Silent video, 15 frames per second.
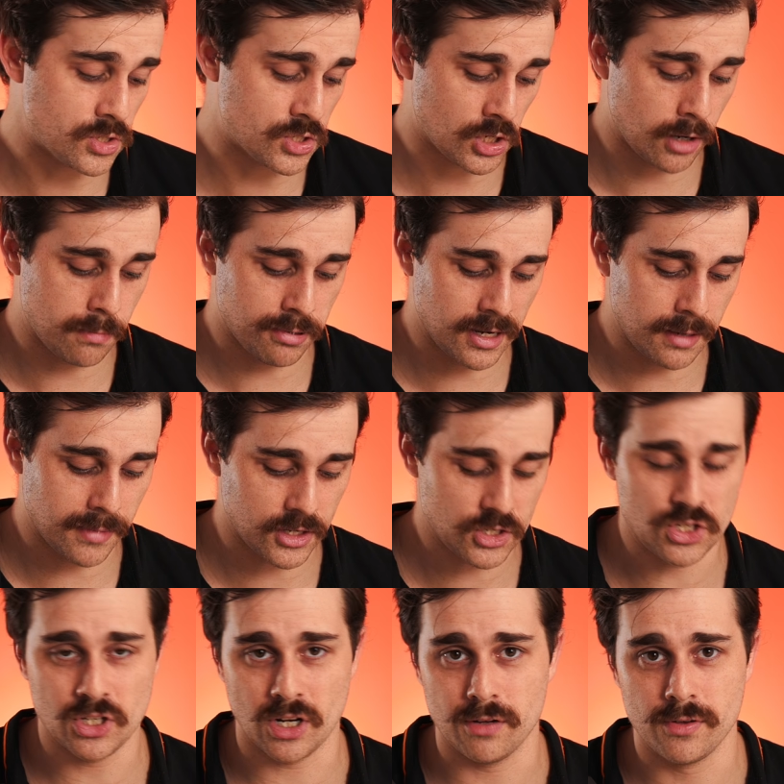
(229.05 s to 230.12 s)
So pretty
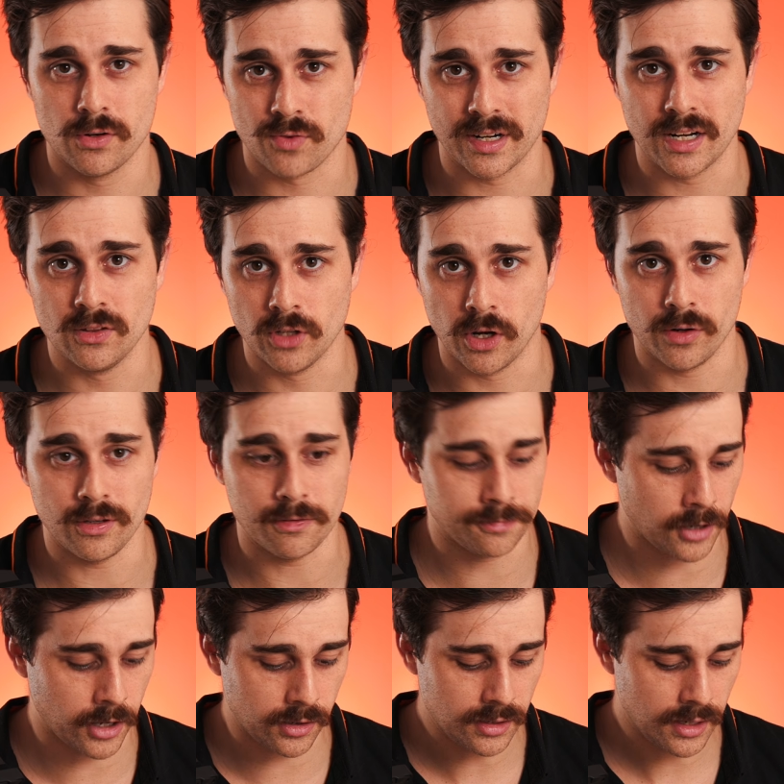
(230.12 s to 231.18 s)
much, you know, if you're running low on your
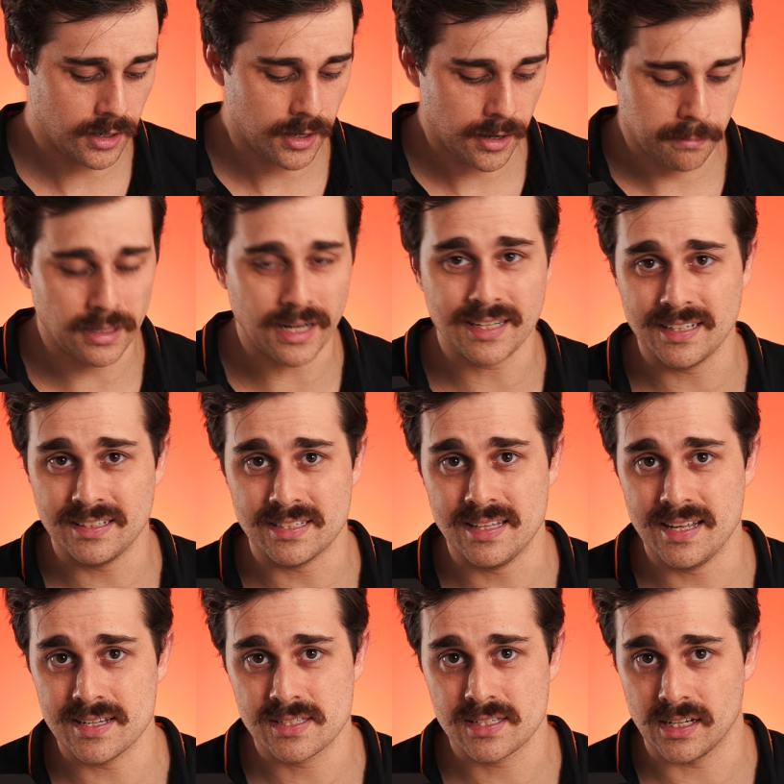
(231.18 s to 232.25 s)
phone, plug it into
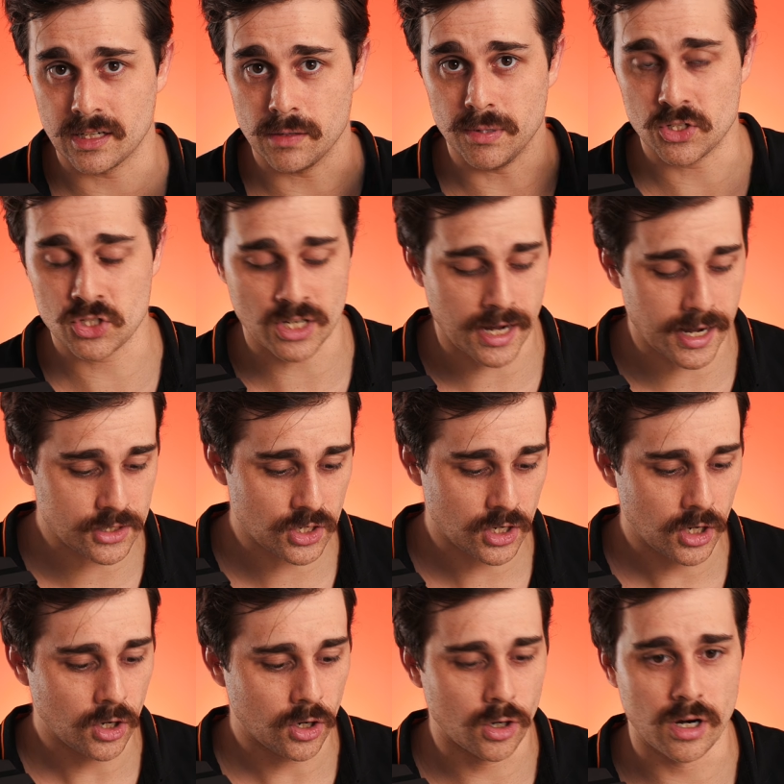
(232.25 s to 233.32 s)
this, it could be charged,
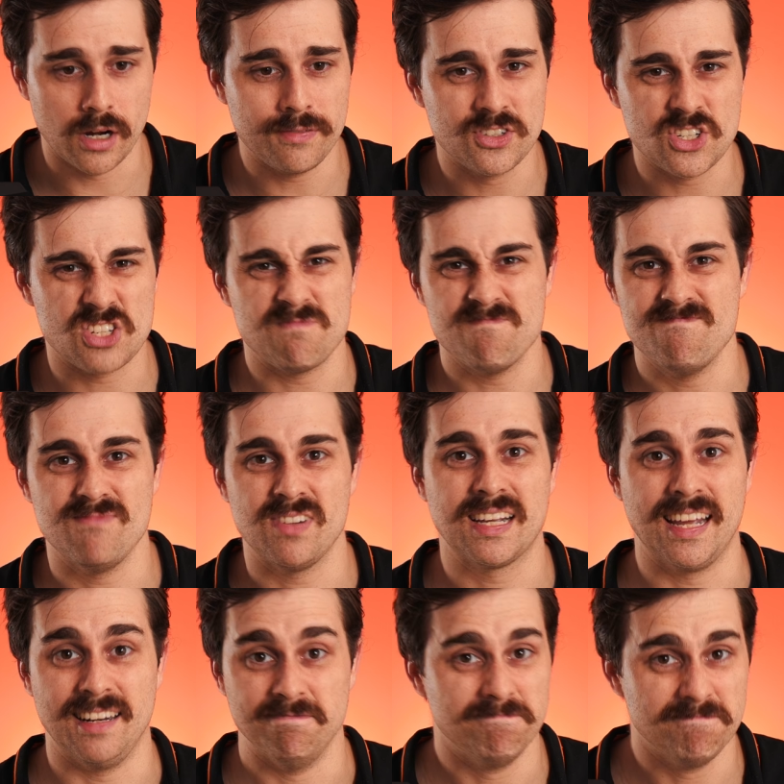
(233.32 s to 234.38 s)
or even just,
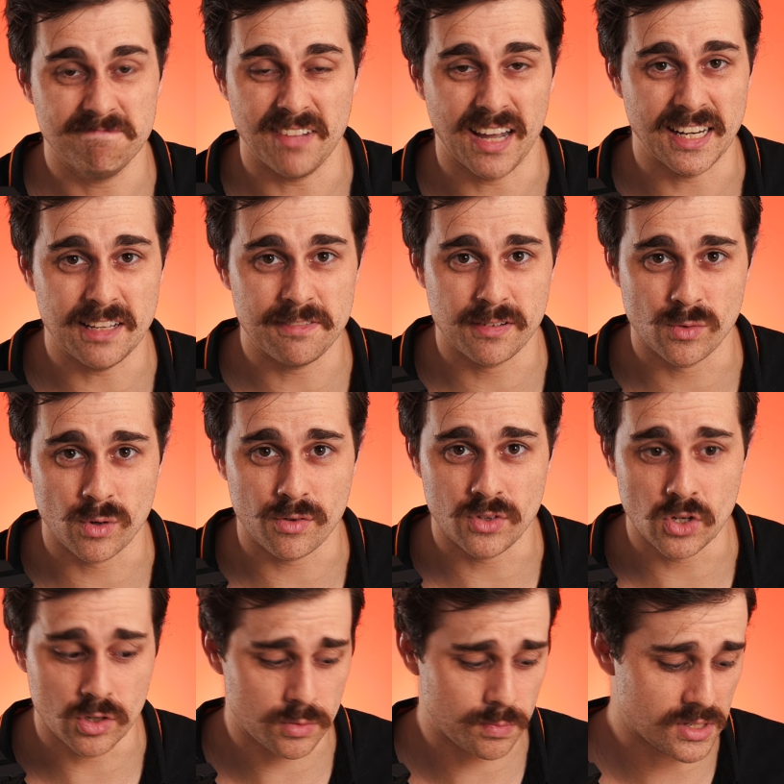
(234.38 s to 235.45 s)
again, anything with a
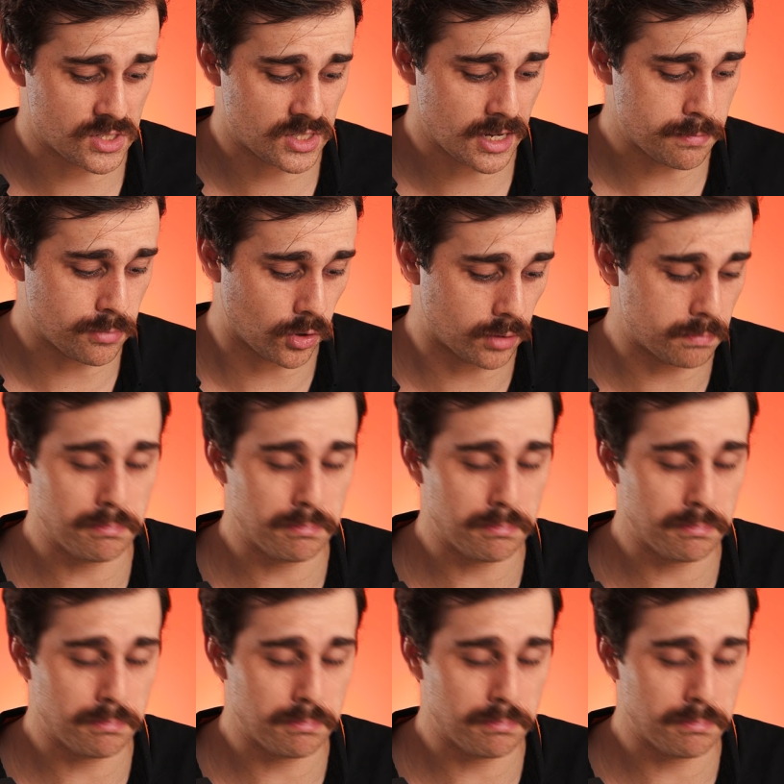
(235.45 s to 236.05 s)
USB-C port.